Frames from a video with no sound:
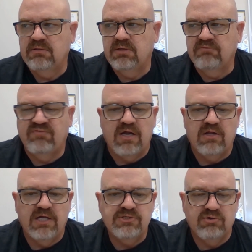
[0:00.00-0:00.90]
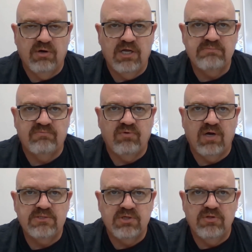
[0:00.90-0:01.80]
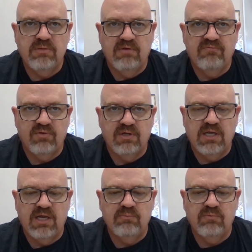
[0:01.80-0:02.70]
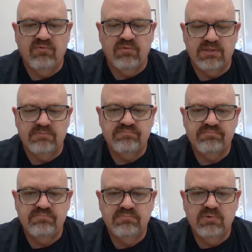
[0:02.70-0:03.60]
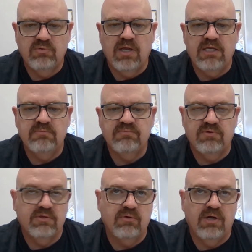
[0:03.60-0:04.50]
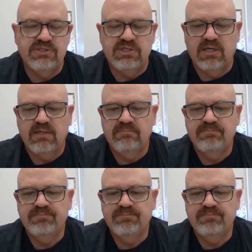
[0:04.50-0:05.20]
and finalize your grades before I turn them in for the grading for the grade check.